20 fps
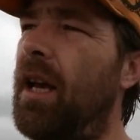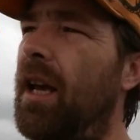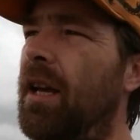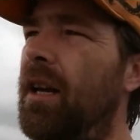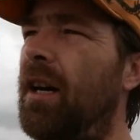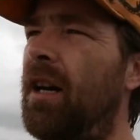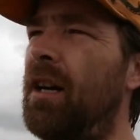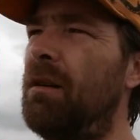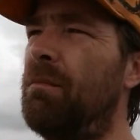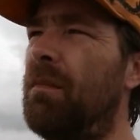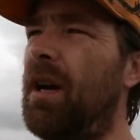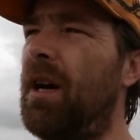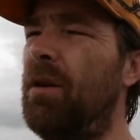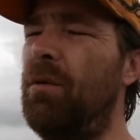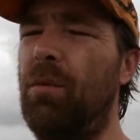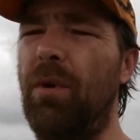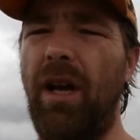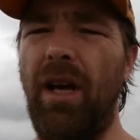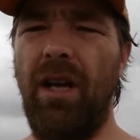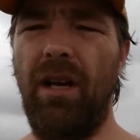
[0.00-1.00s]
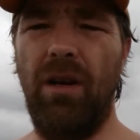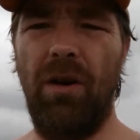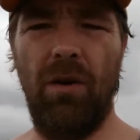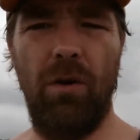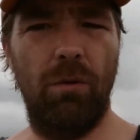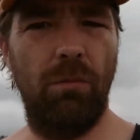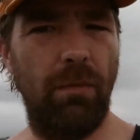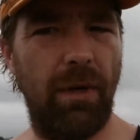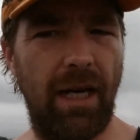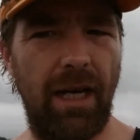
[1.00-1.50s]
and on my way
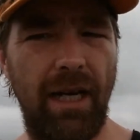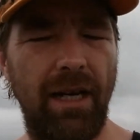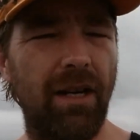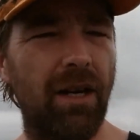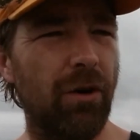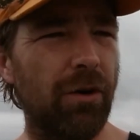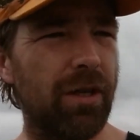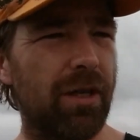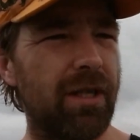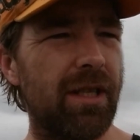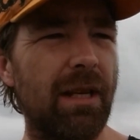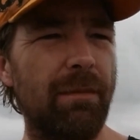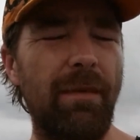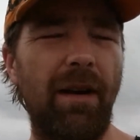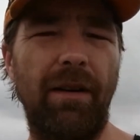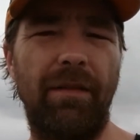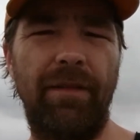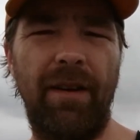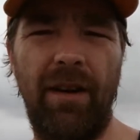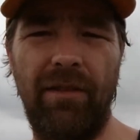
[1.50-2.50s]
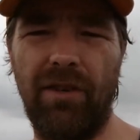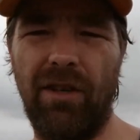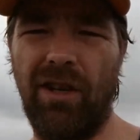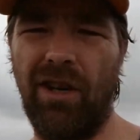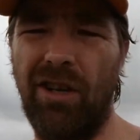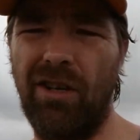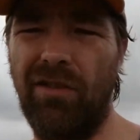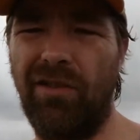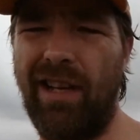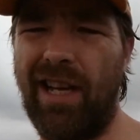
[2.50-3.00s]
home I noticed that my favorite
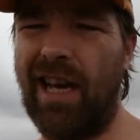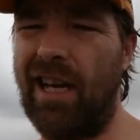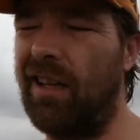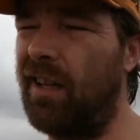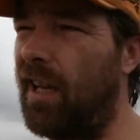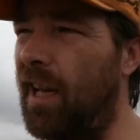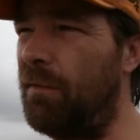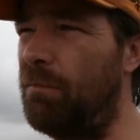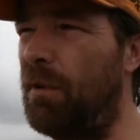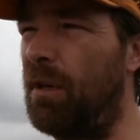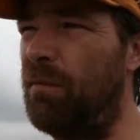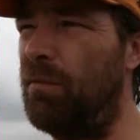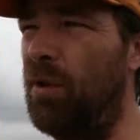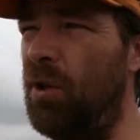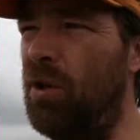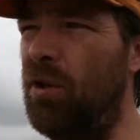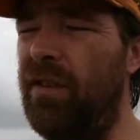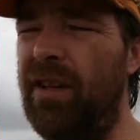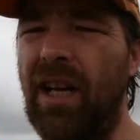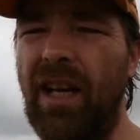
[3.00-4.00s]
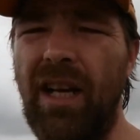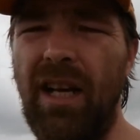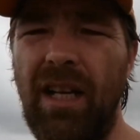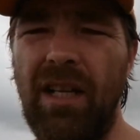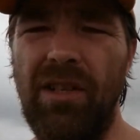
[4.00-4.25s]
herd of cattle had been moved.